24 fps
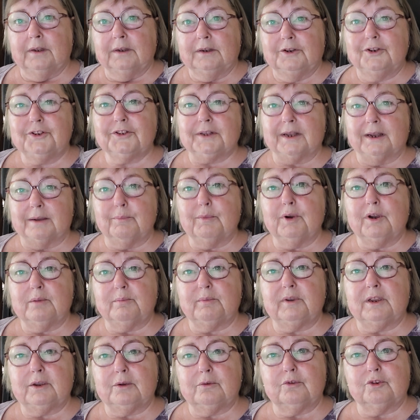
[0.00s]
Because that might
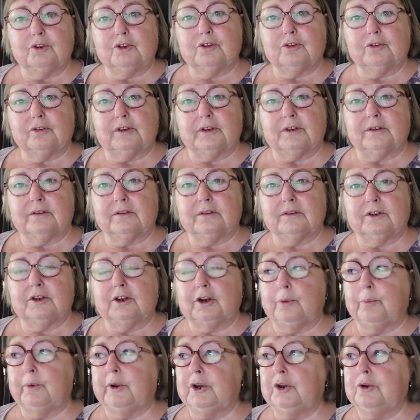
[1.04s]
be your choice,
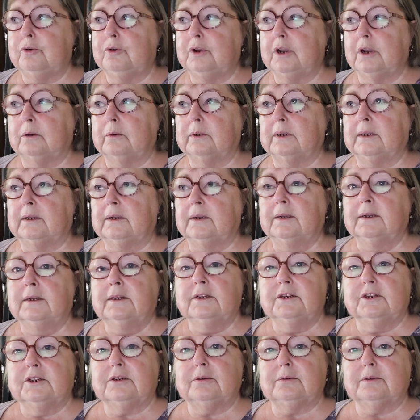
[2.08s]
when you're going
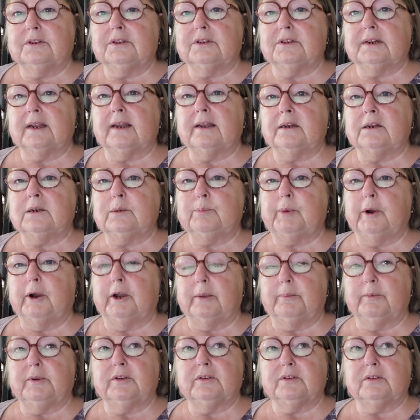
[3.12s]
to a
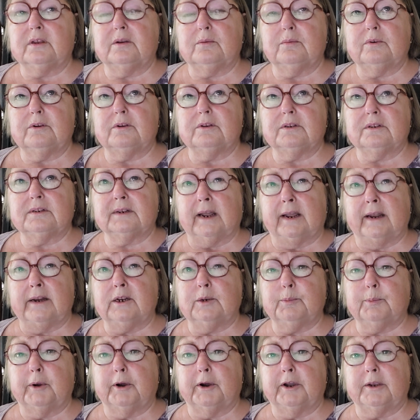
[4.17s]
standpipe, because there were
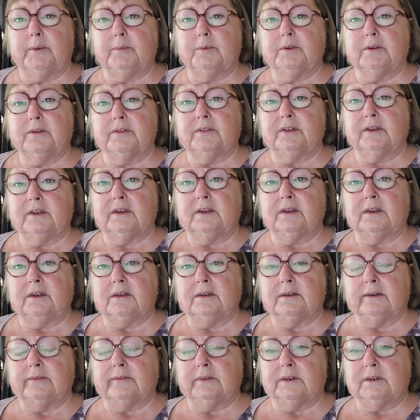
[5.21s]
standpipes, I think, in
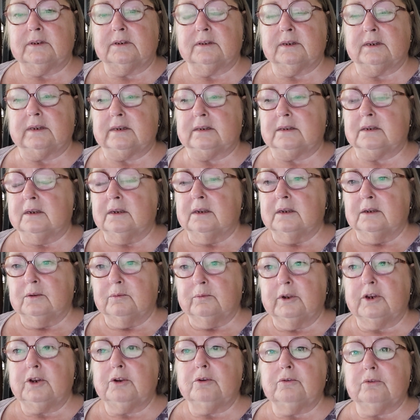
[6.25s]
76.
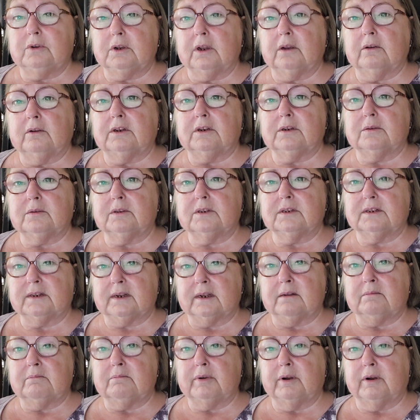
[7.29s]
When you're going to a
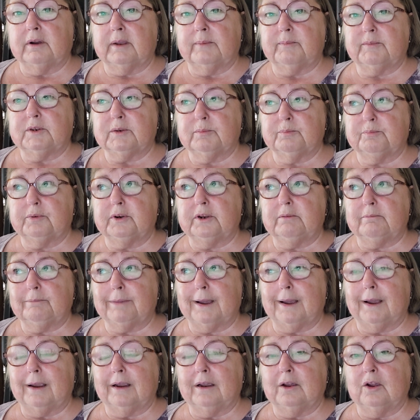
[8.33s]
standpipe to bring
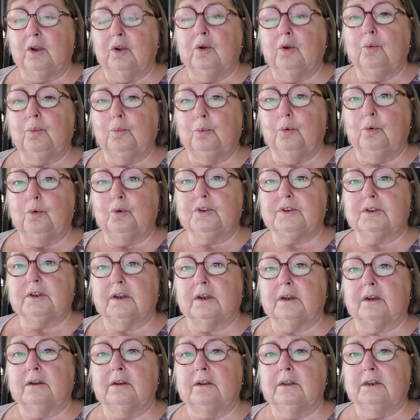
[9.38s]
back
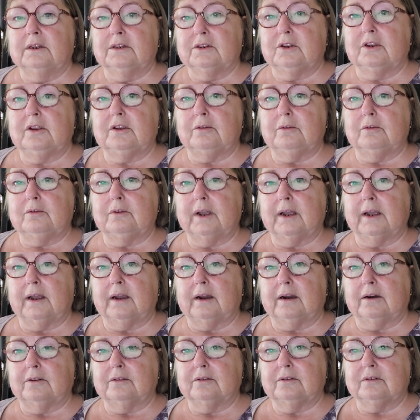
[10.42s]
water to your
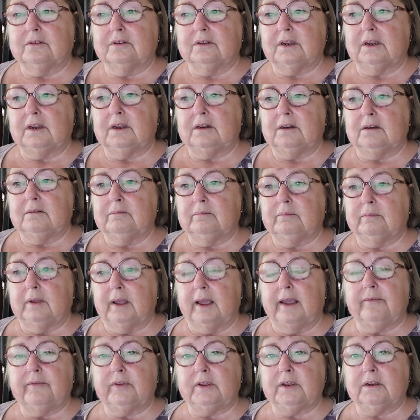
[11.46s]
house in
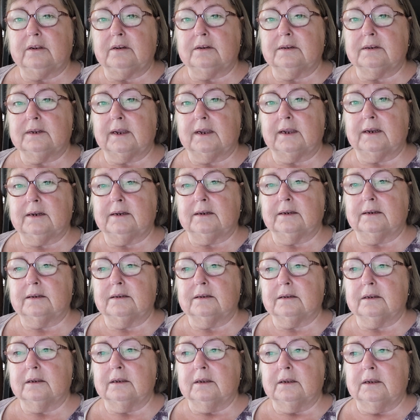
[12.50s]
heavy
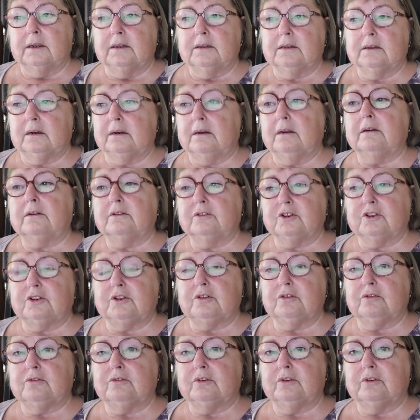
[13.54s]
containers to last
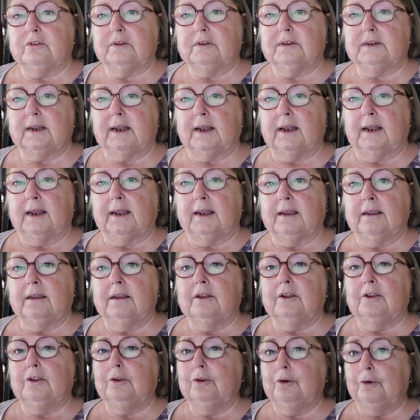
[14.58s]
you through the day,
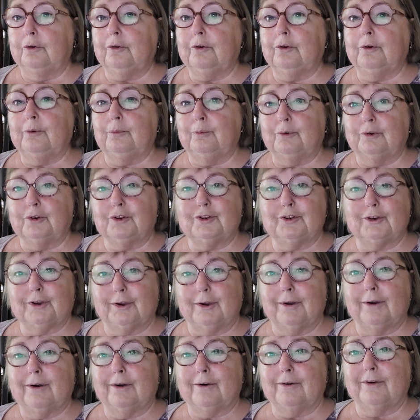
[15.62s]
you're not going to wash your
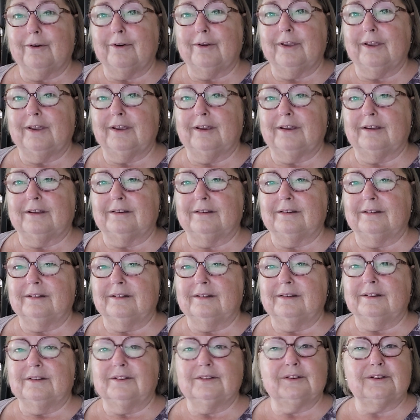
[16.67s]
car, are you?
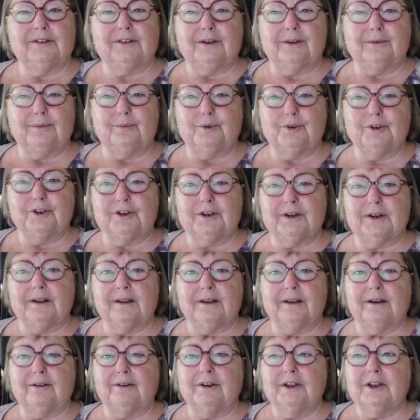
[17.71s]
So don't wash it
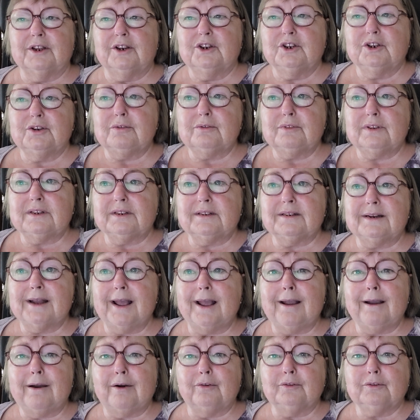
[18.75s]
now. Do this
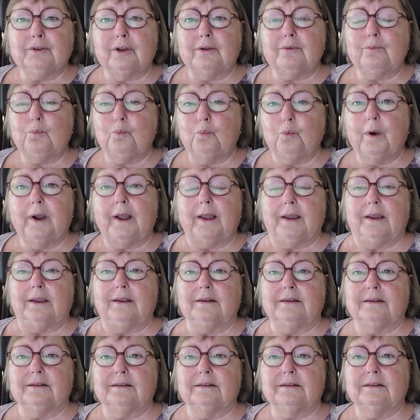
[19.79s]
now. Don't
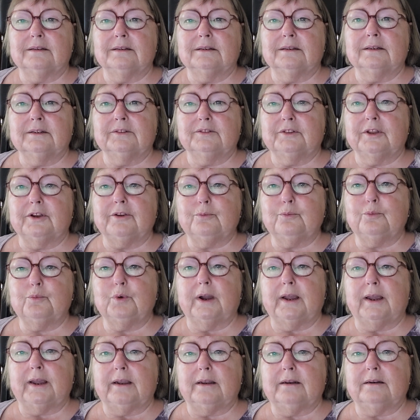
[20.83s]
wait. Don't
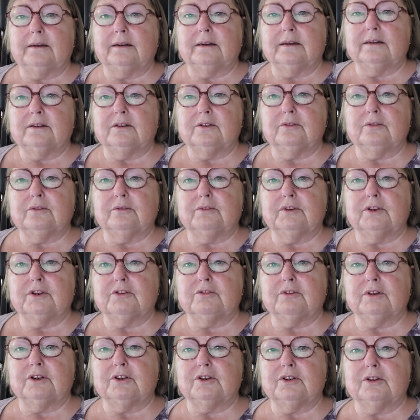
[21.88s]
wait until the
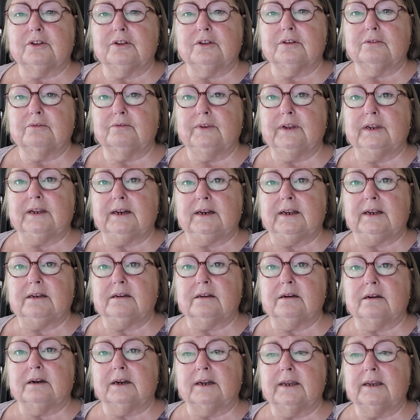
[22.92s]
restrictions are really
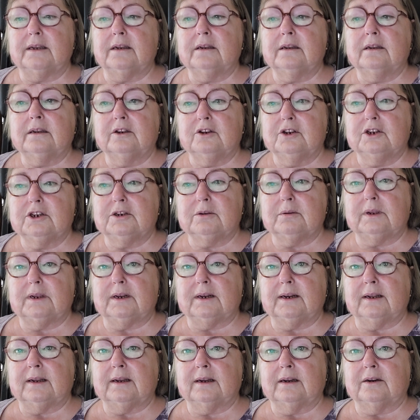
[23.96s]
tight. Do
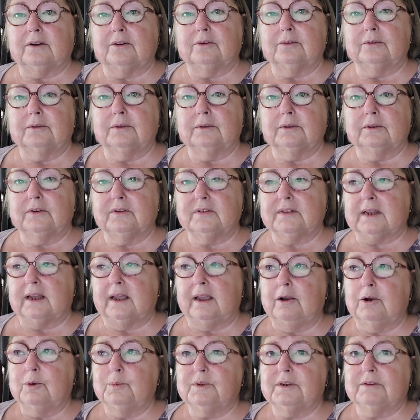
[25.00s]
it now, because that
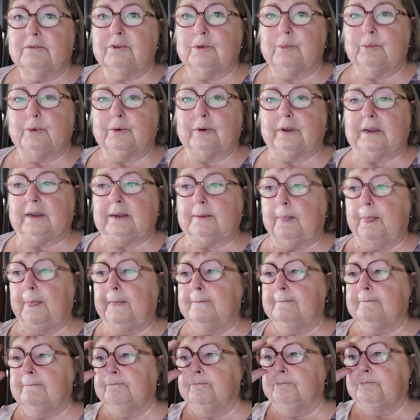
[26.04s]
helps everybody.
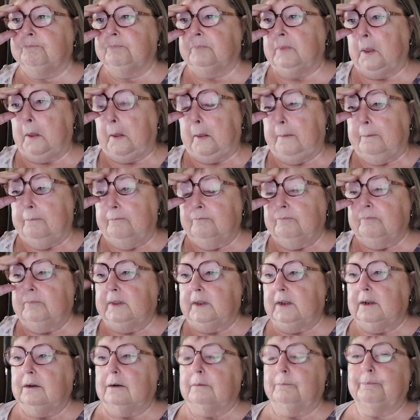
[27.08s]

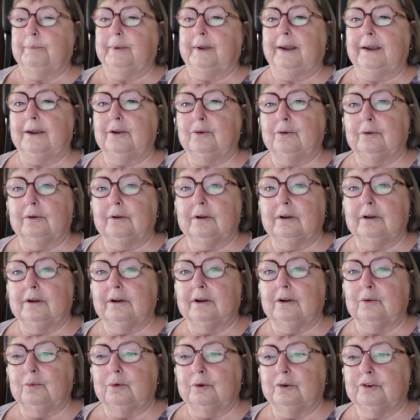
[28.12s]
Cut back on
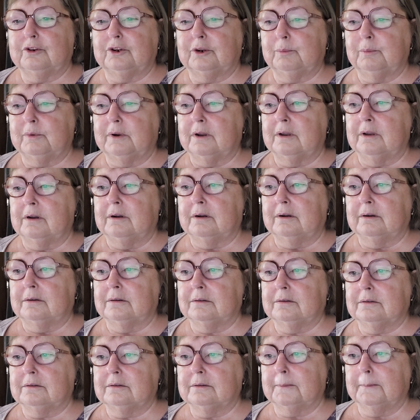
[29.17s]
car washing, my
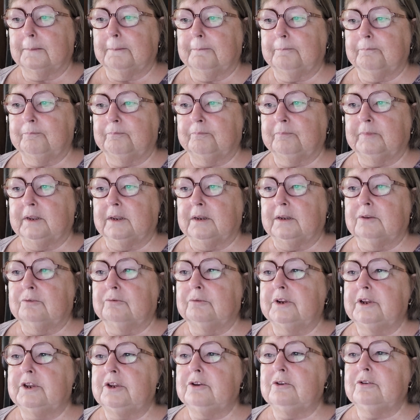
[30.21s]
arse.
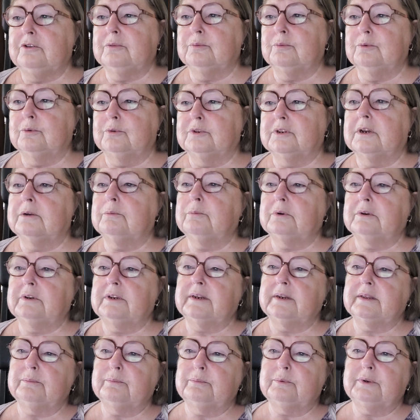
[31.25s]
Reuse water. Well,
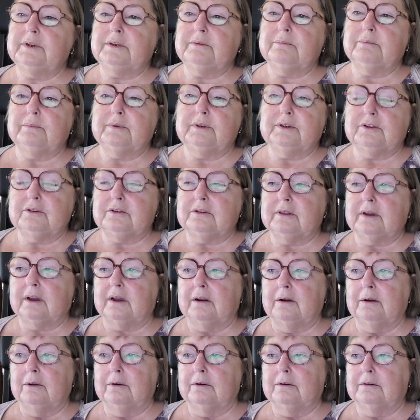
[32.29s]
yeah, we do that
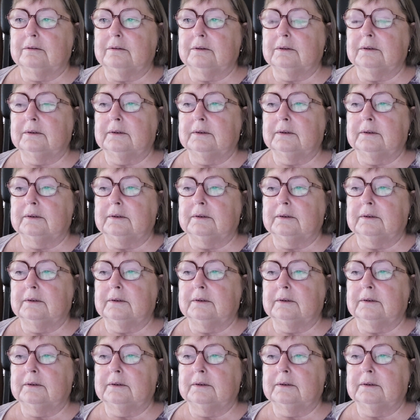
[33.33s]
a lot.